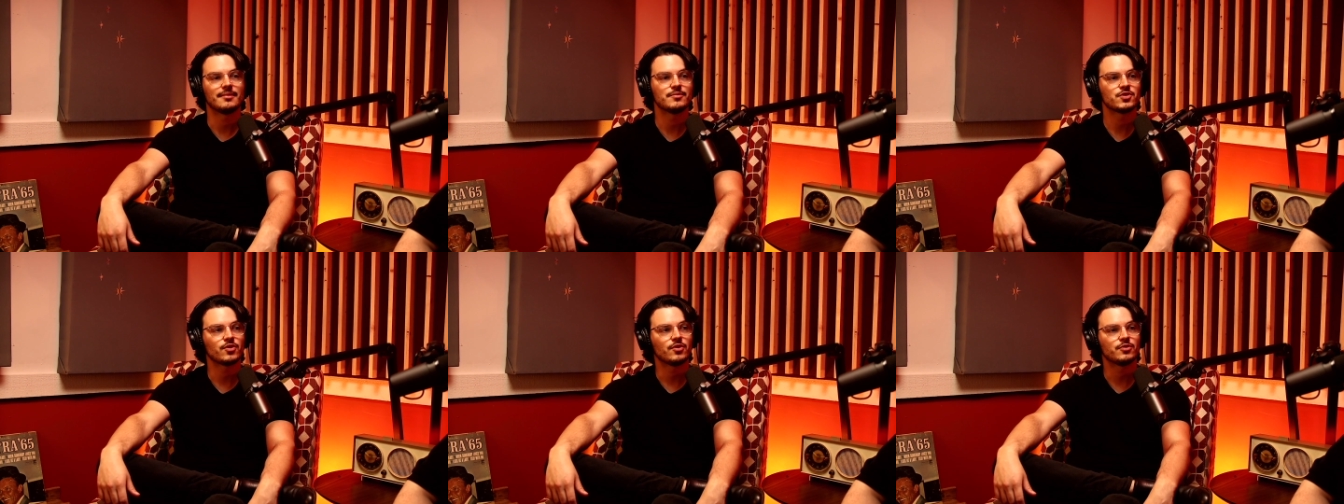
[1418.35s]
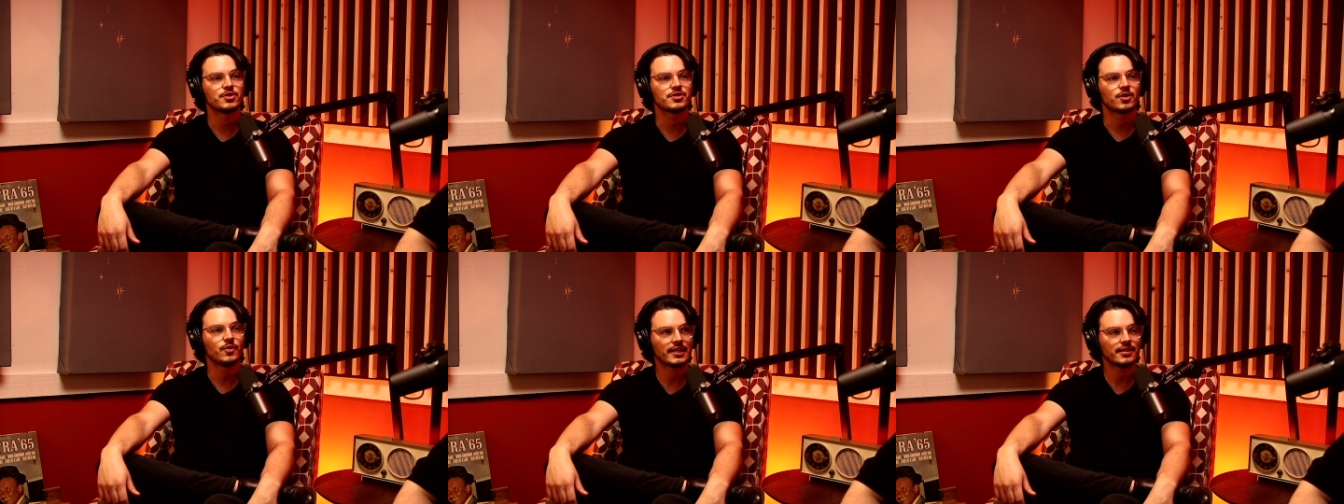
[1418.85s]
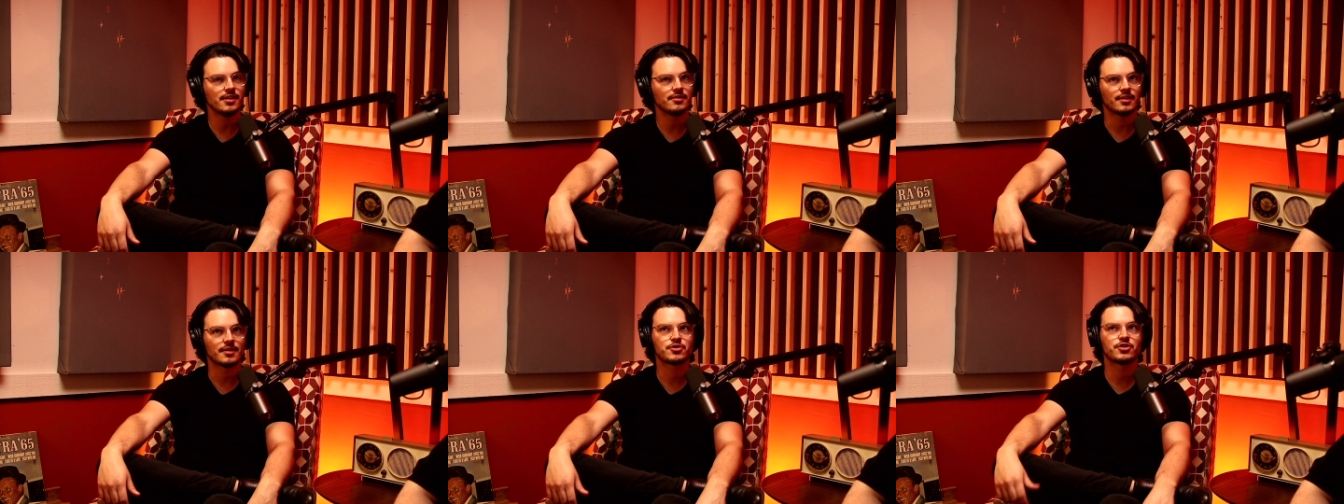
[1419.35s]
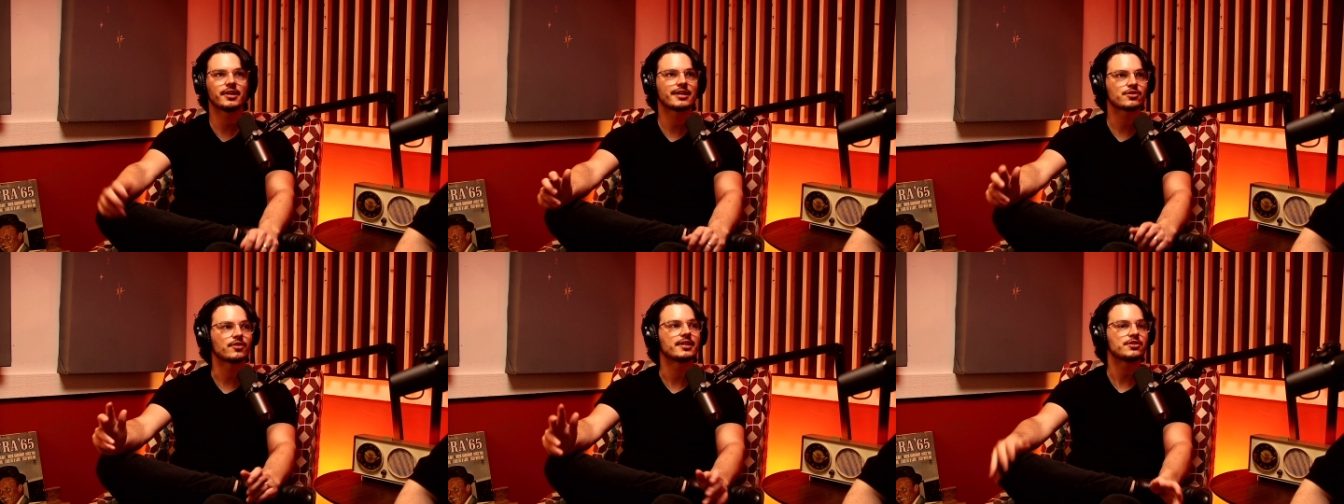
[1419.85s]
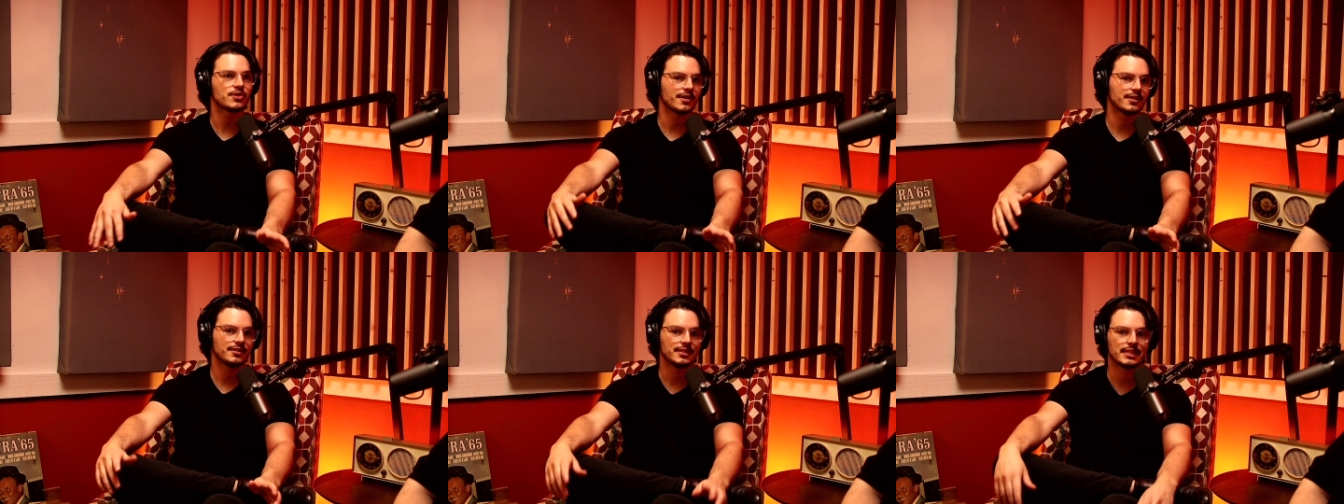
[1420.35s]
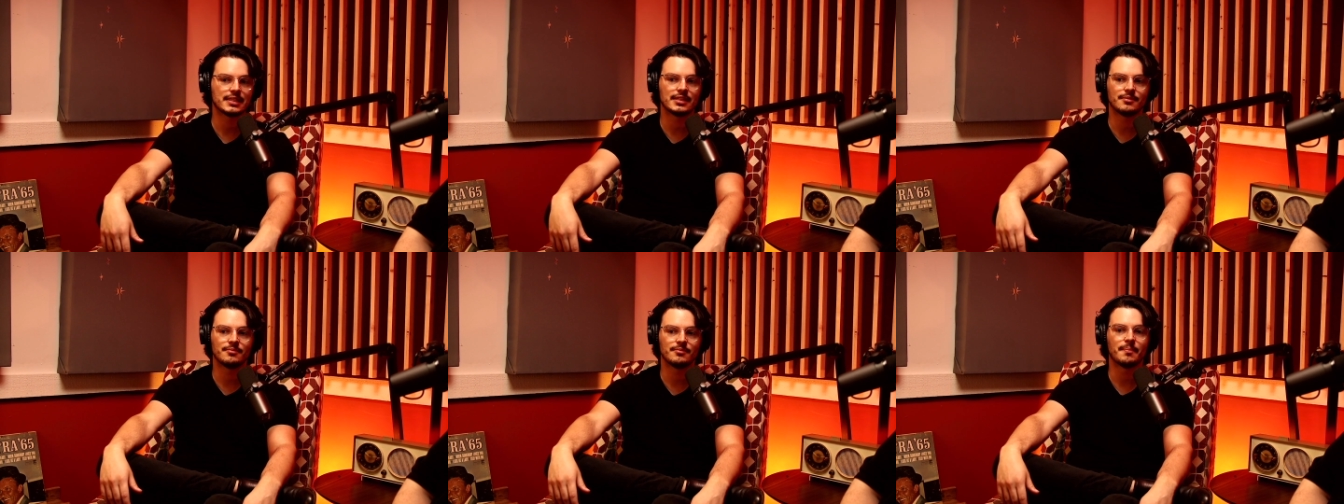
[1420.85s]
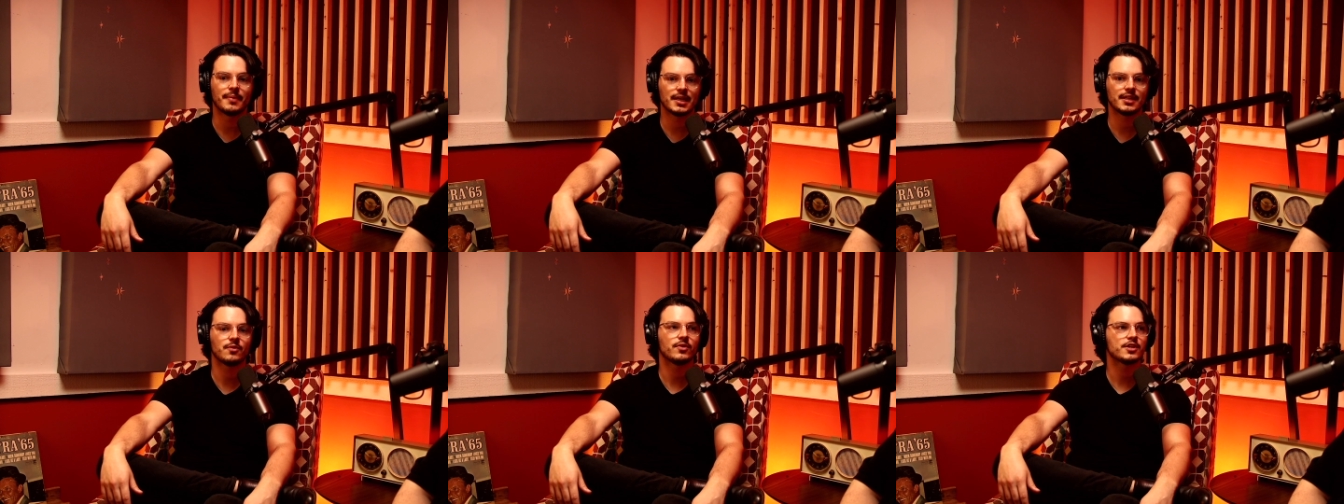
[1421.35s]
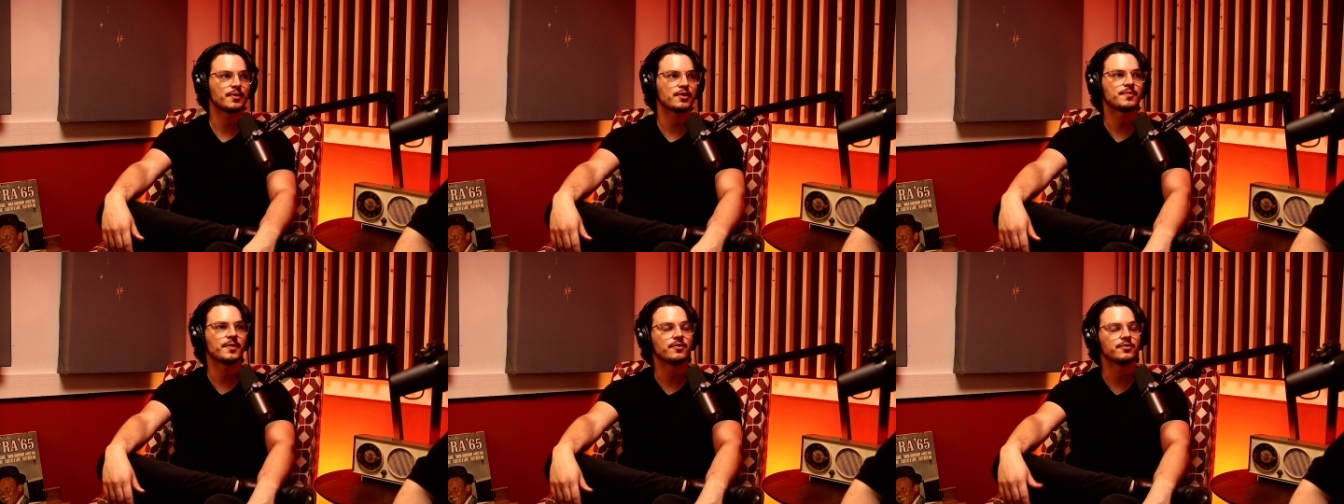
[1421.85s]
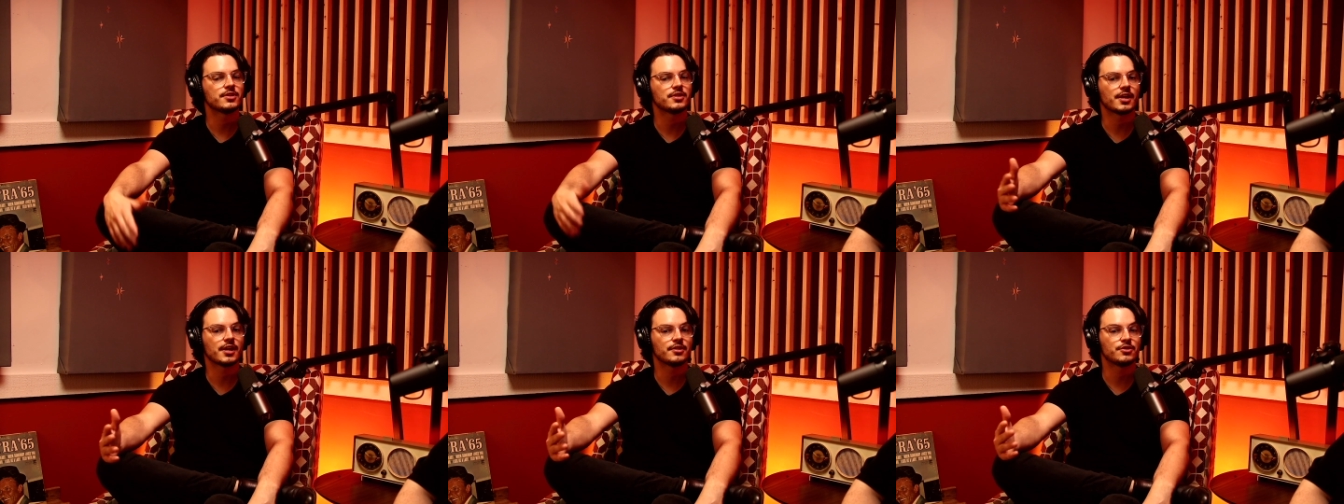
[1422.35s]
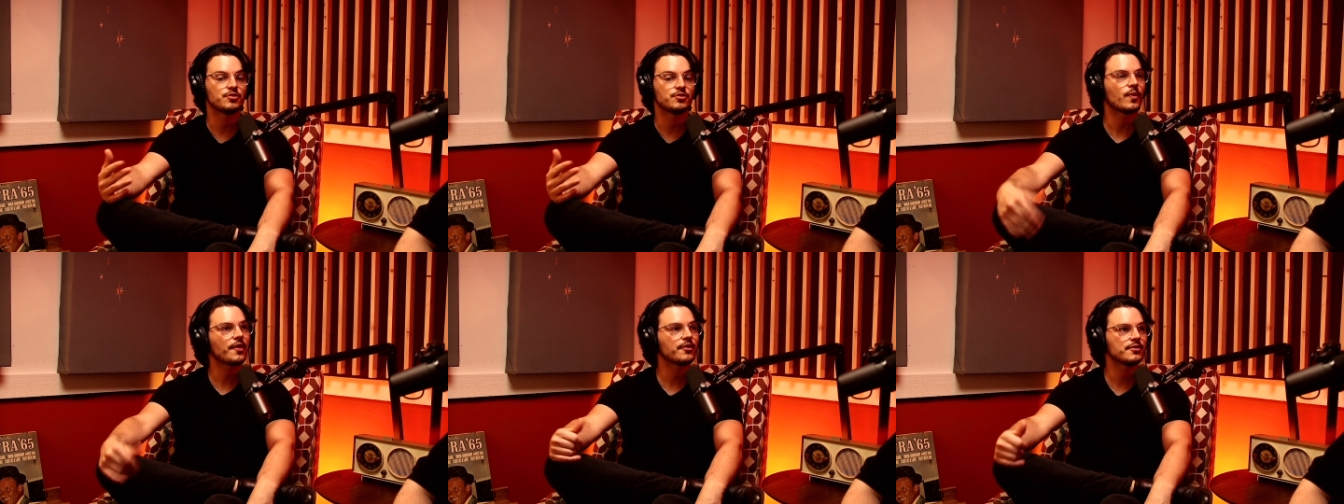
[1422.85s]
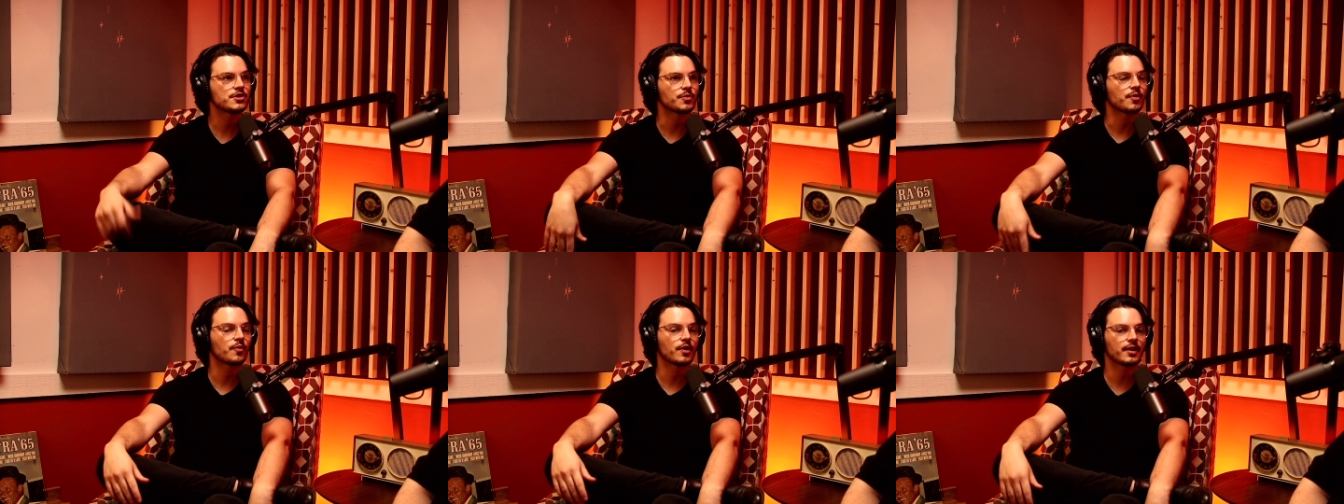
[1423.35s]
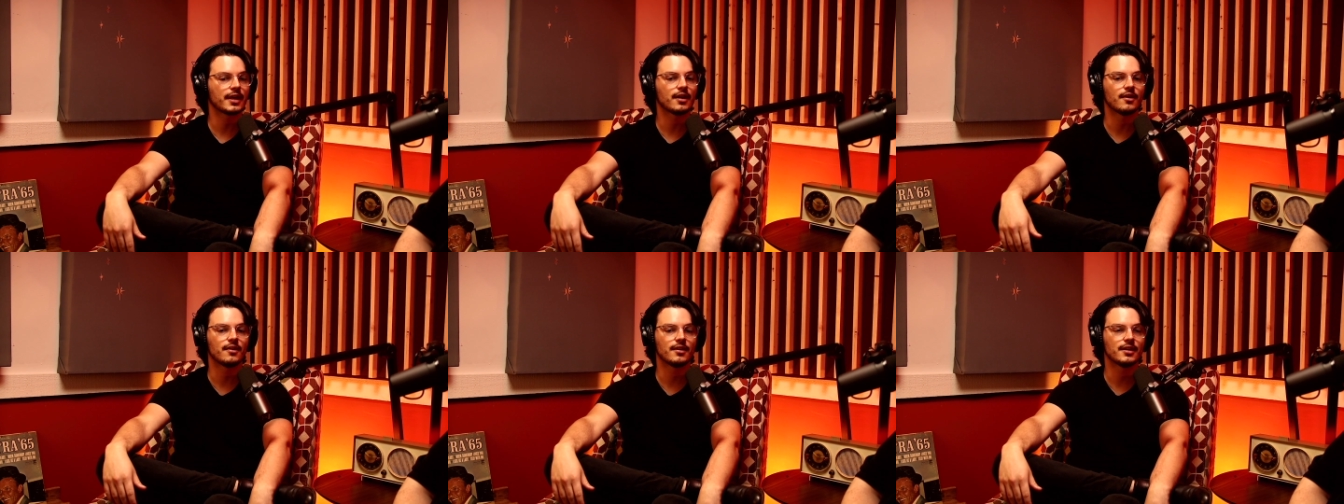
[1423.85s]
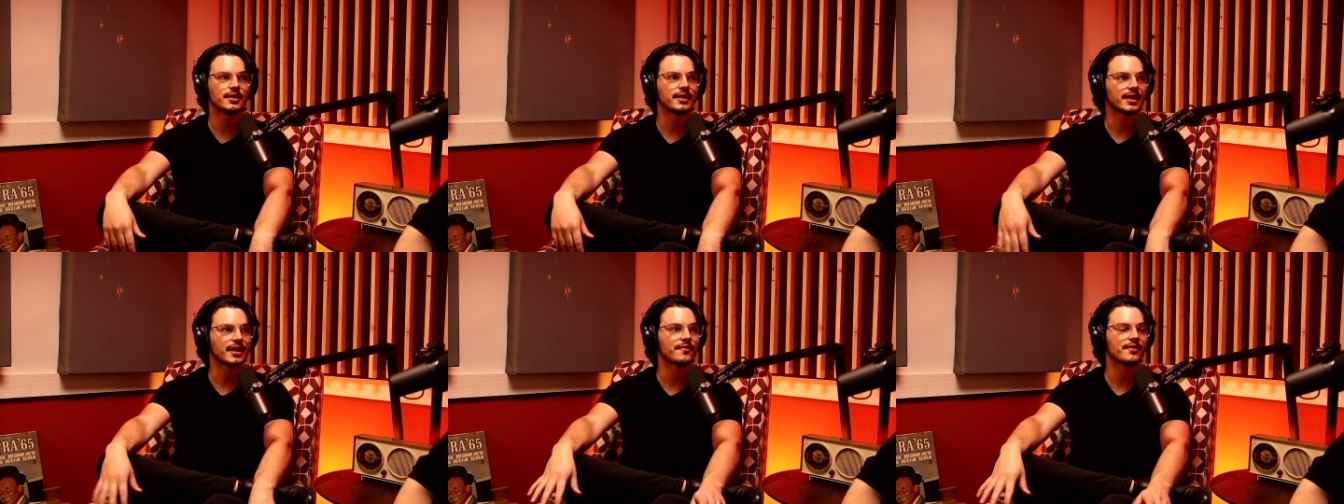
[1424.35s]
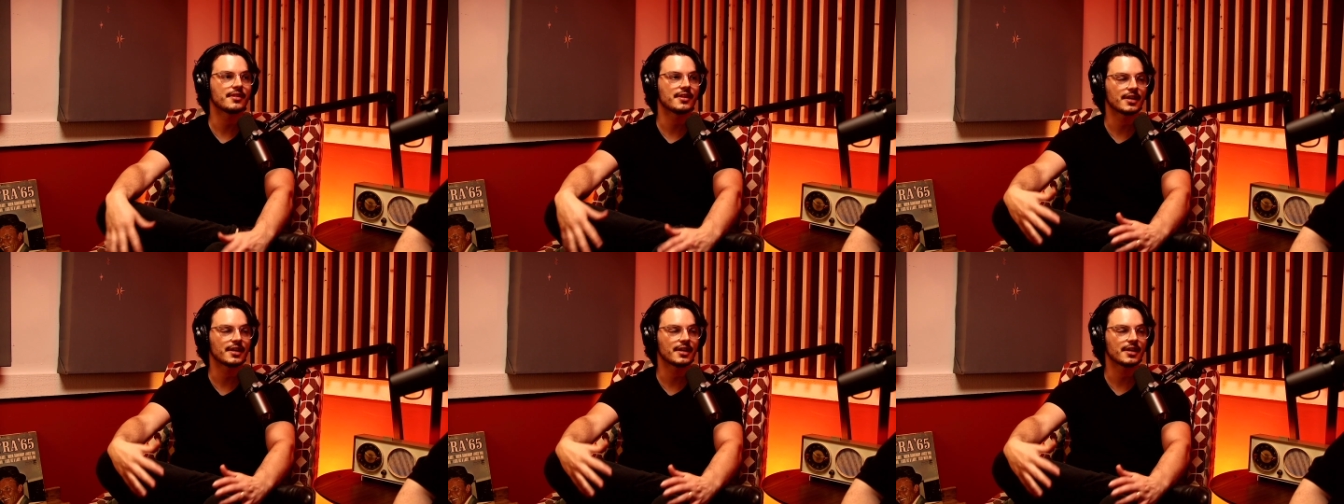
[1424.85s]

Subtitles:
So just a quick note, I'm sure you guys already saw, but it was postponed due to weather, so we're working on getting everything.